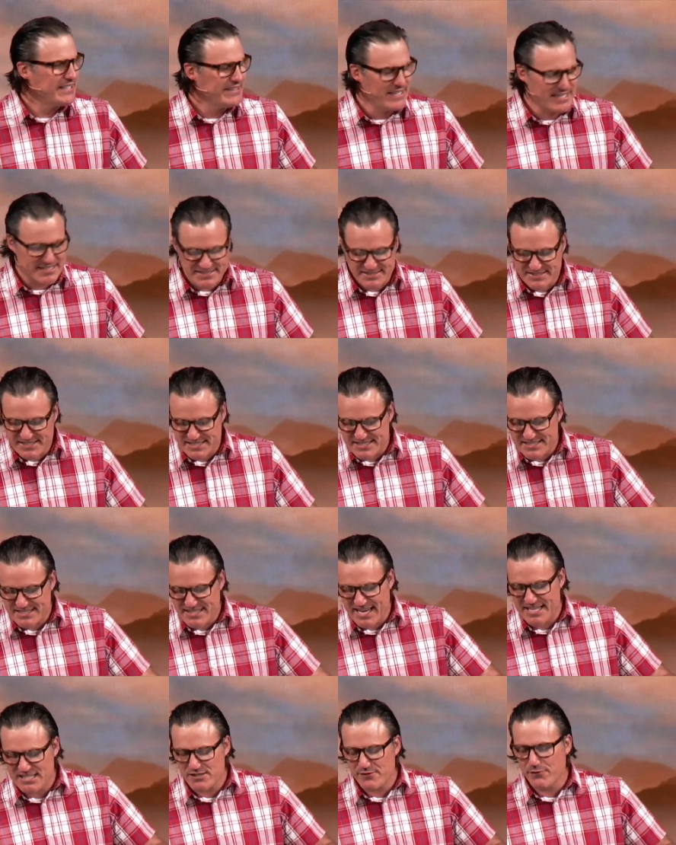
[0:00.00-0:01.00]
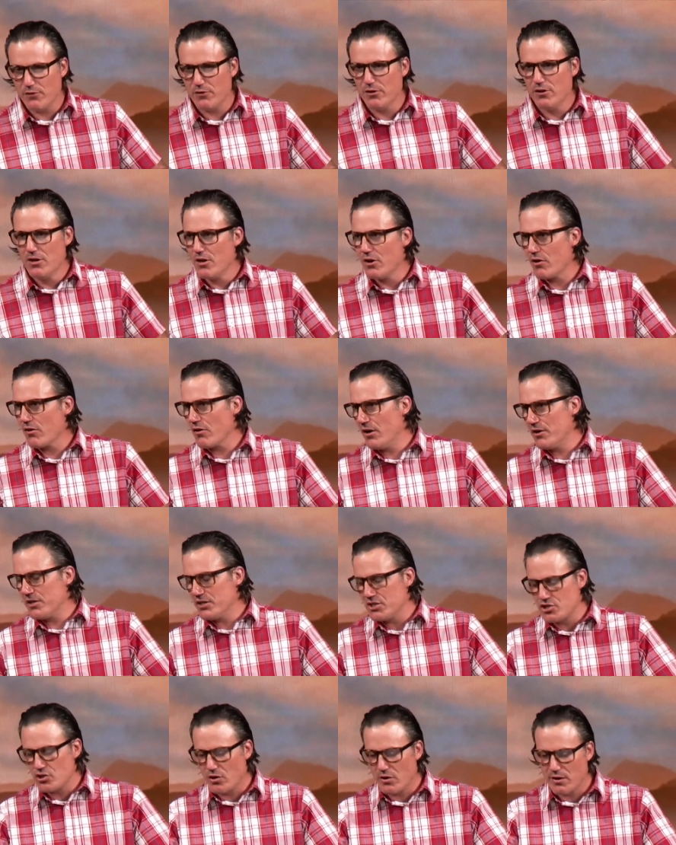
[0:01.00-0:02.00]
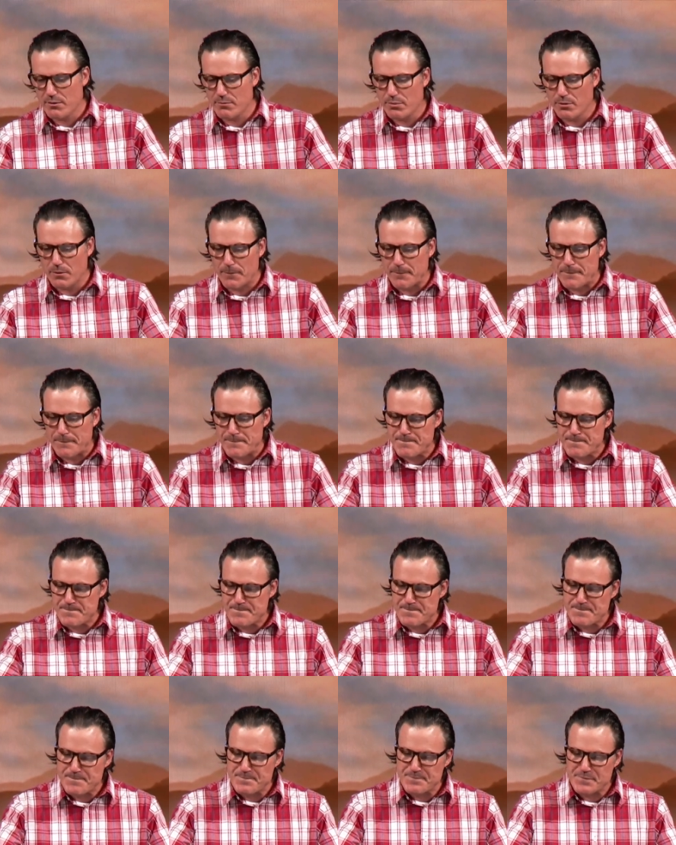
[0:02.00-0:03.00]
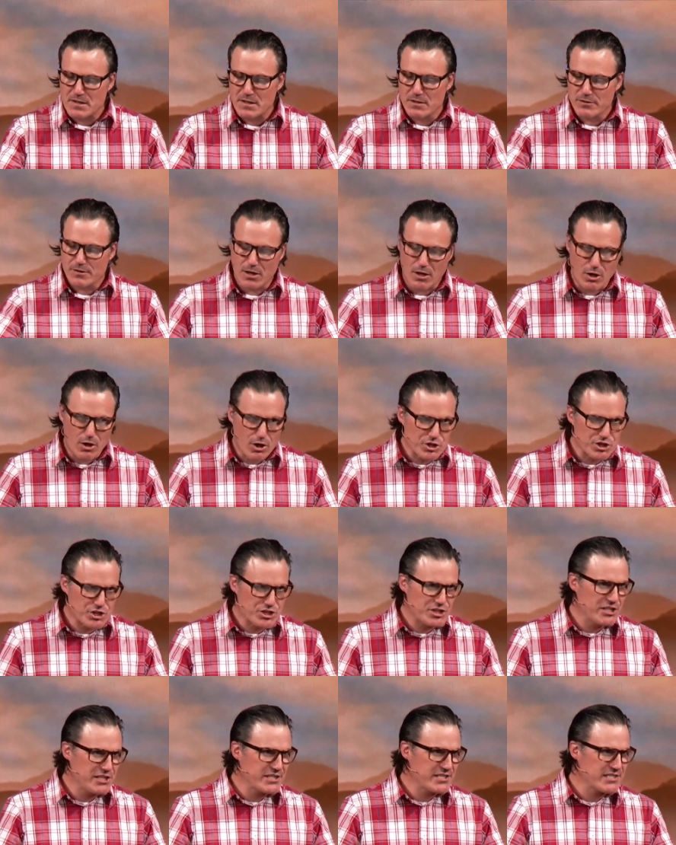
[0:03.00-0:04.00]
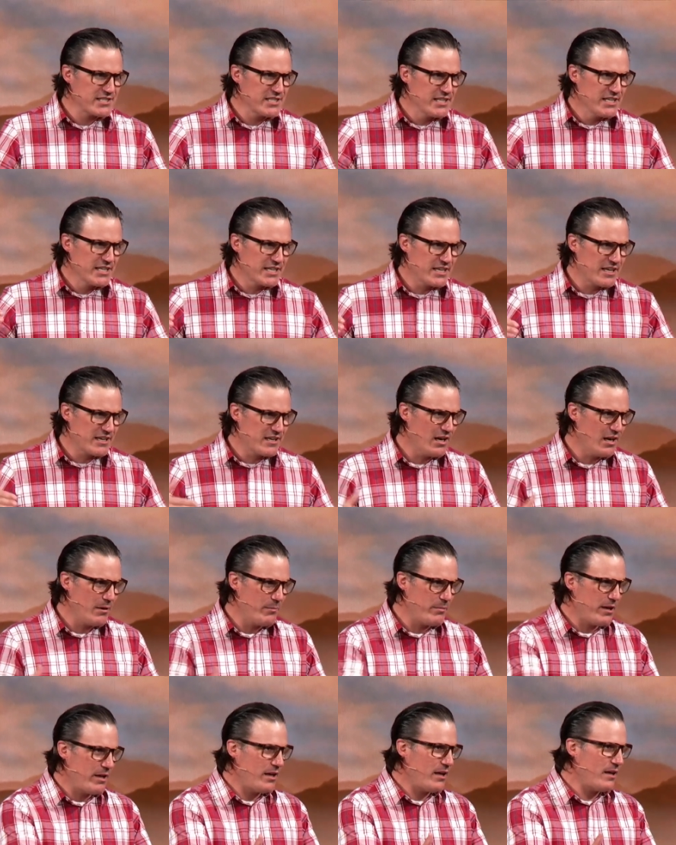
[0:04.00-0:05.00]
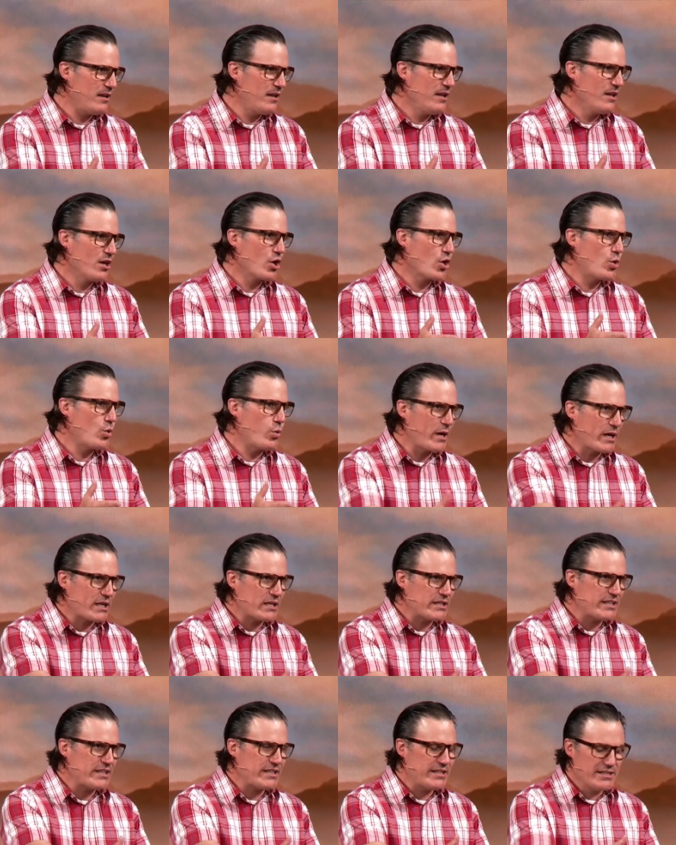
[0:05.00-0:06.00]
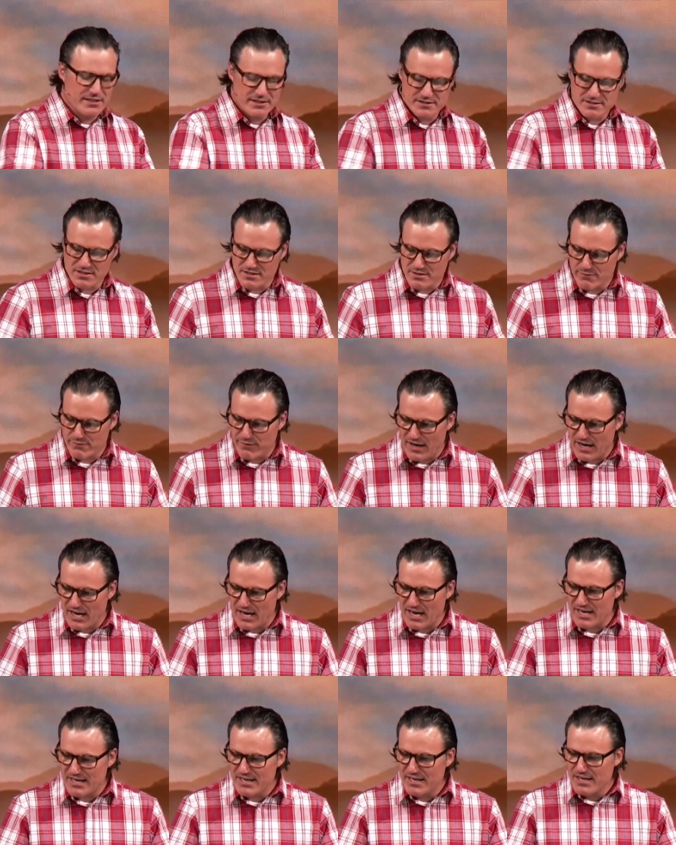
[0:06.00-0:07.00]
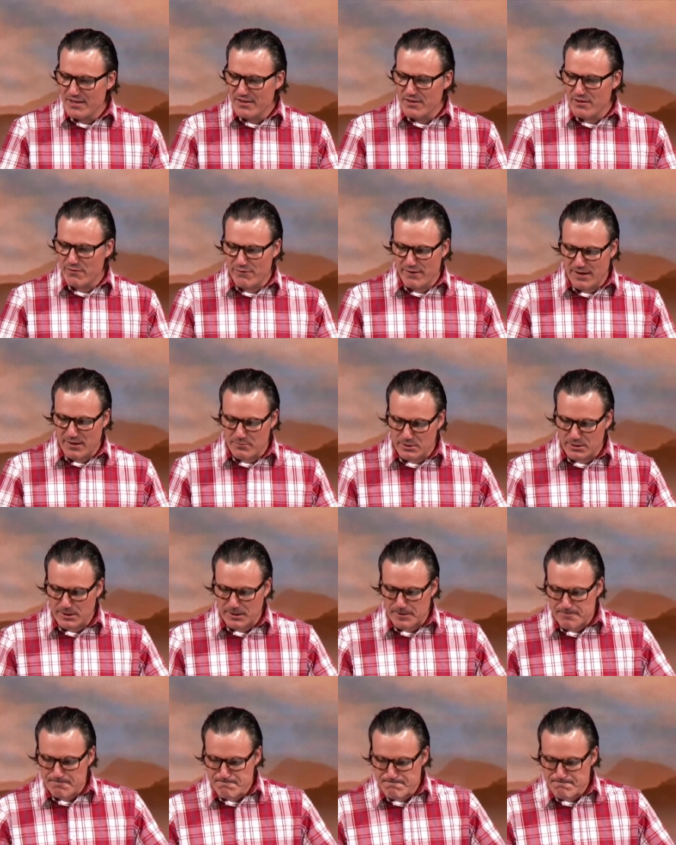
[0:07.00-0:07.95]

that is distasteful or unenjoyable. The harshness can come in quickly to divide the family.